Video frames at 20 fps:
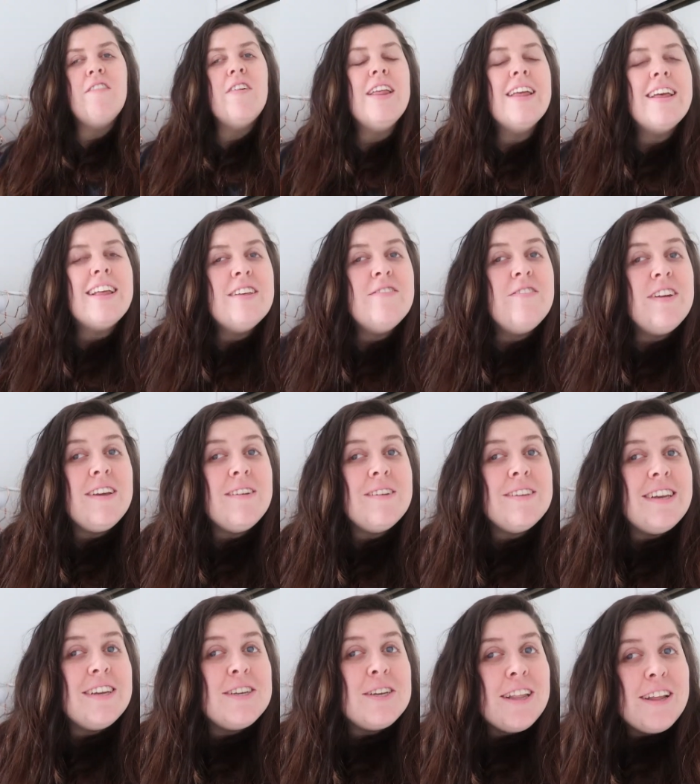I feel like this video is
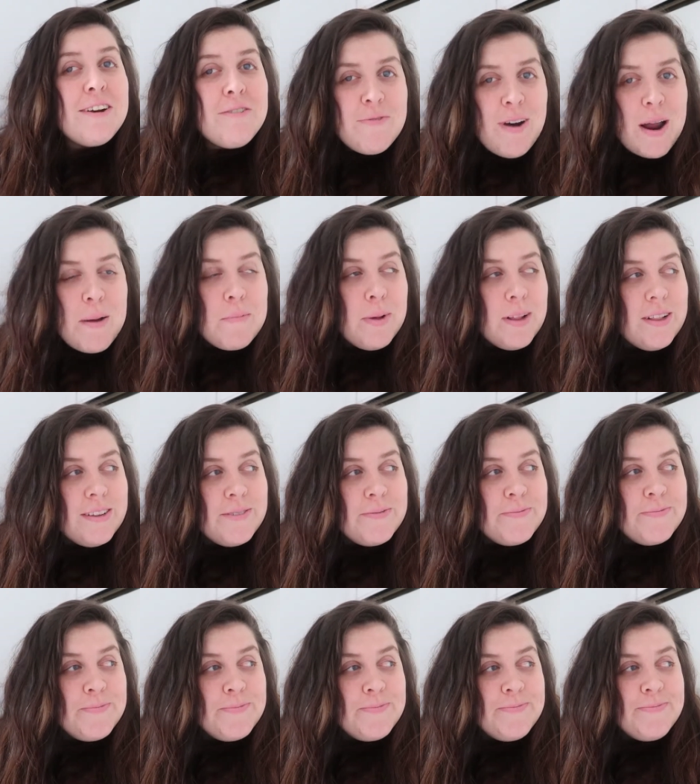such a little ramble.
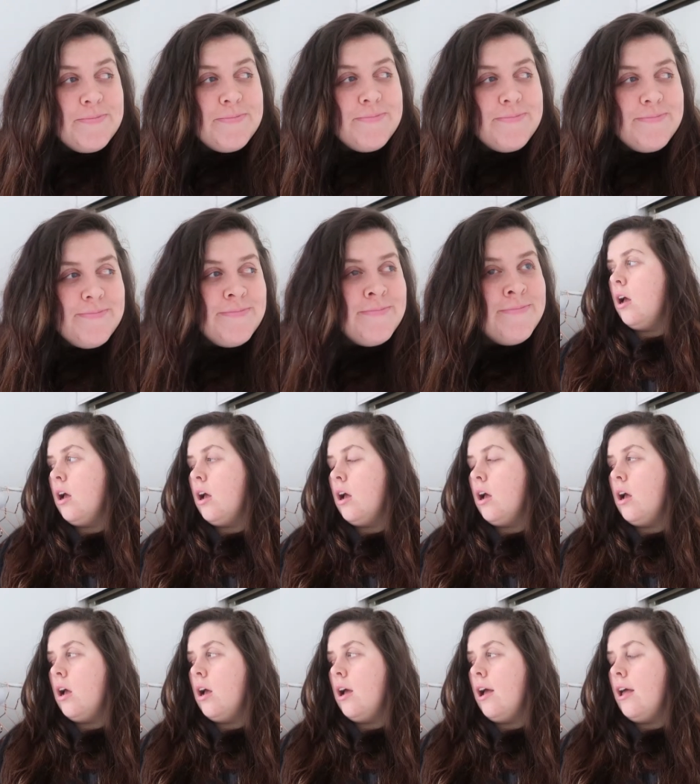
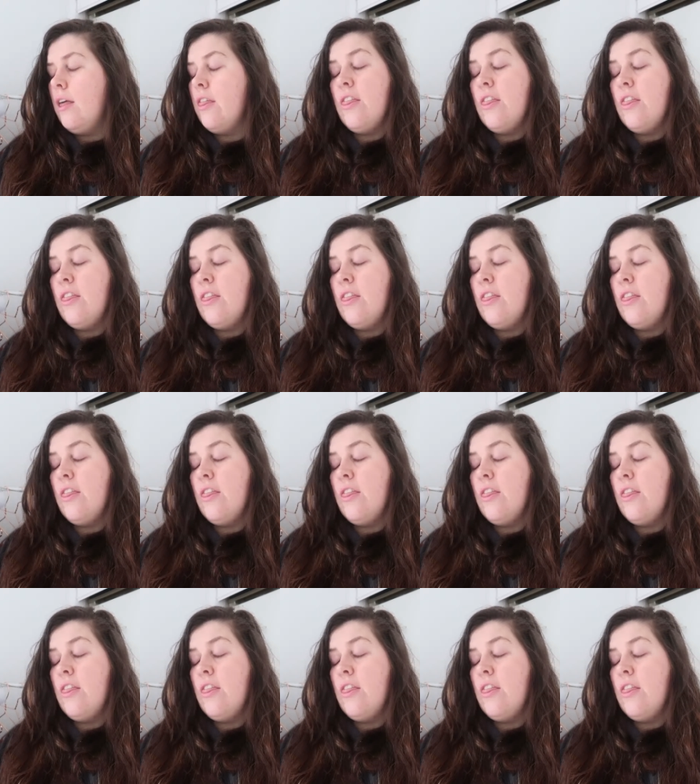I